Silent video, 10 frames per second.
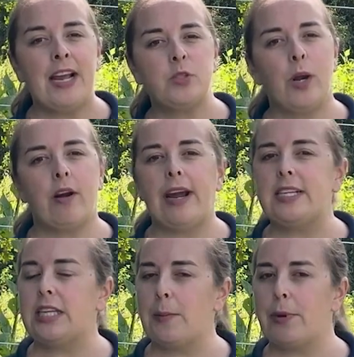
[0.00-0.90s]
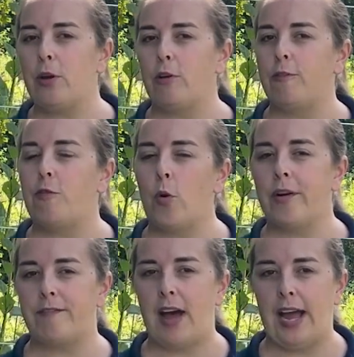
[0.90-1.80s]
that's where a typical
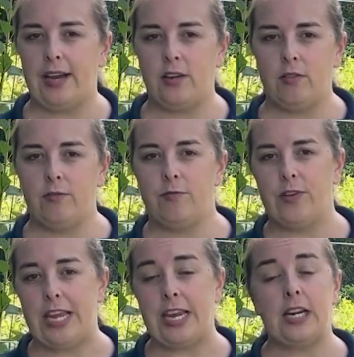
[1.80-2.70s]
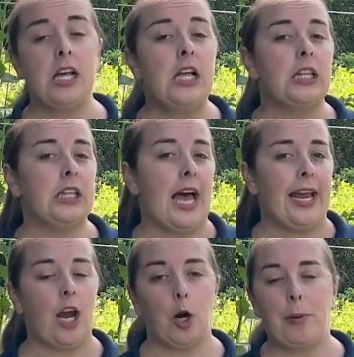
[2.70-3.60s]
fortified feed
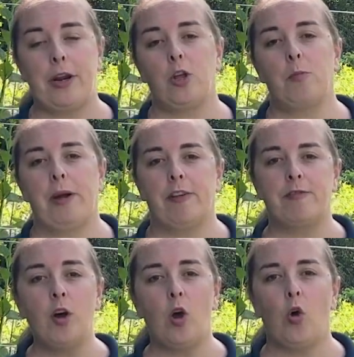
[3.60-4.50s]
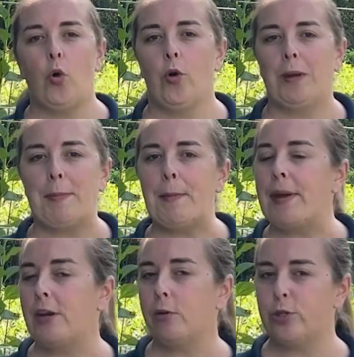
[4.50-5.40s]
like our Pinnacle Mare and Foal, or maybe
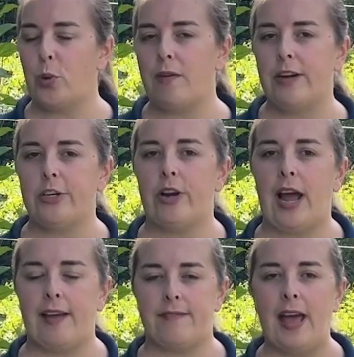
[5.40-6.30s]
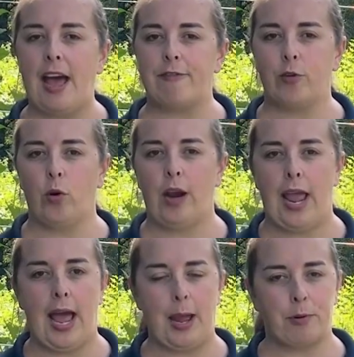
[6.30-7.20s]
Pinnacle 1200 high fat for a
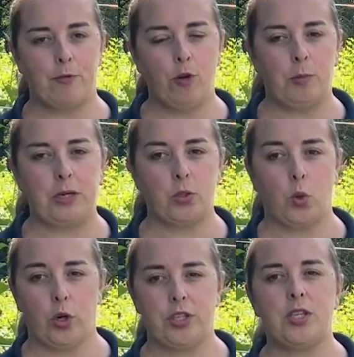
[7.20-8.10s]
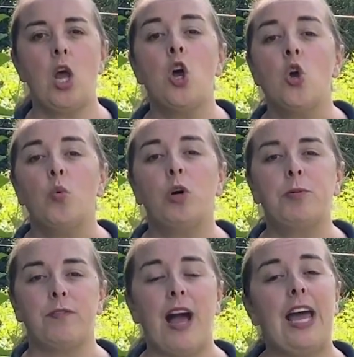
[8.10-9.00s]
high performance horse, will
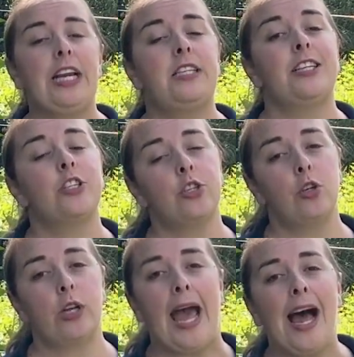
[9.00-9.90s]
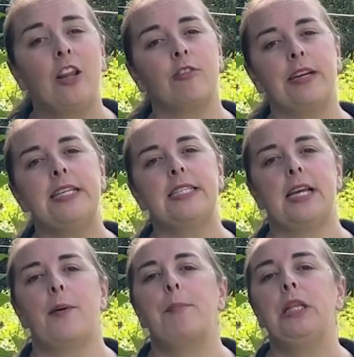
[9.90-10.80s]
provide additional calories
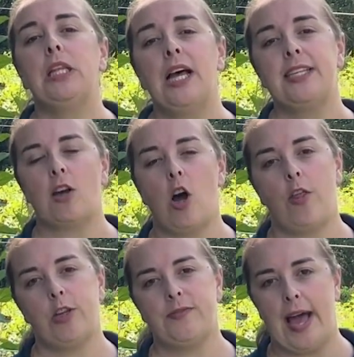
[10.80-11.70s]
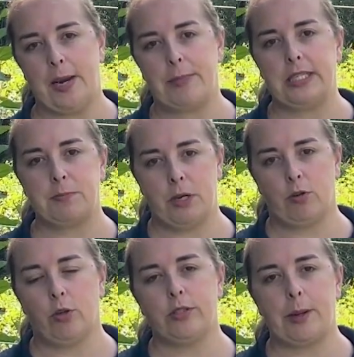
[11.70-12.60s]
plus all those vitamins,
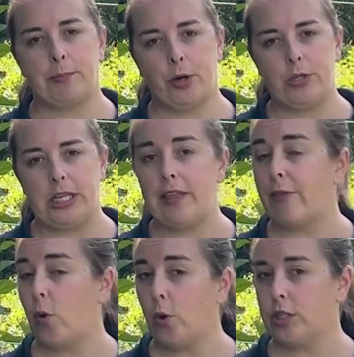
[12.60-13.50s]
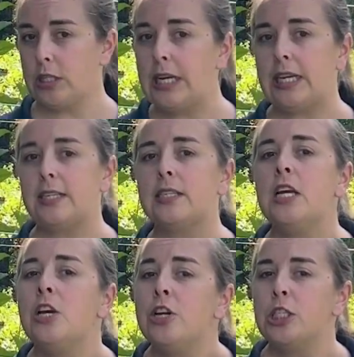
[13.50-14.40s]
minerals, and protein that the horse needs
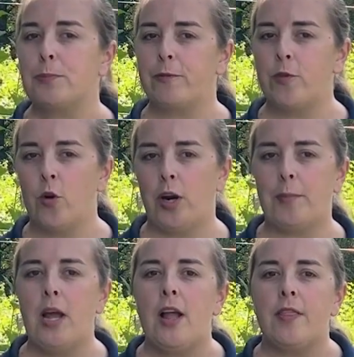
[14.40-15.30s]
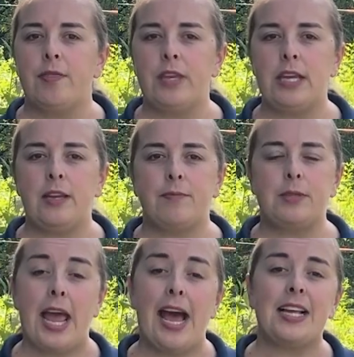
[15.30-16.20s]
to perform the
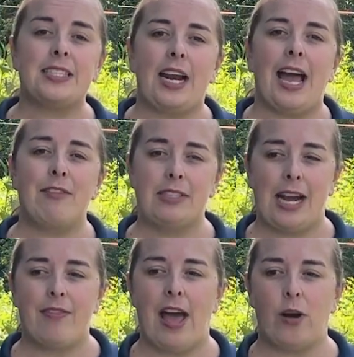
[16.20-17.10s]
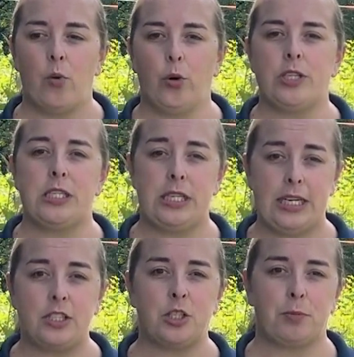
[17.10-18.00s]
tasks that I've decided that horse
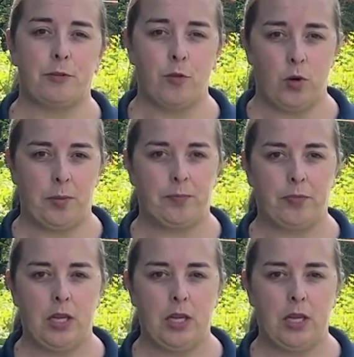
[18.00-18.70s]
needs to perform.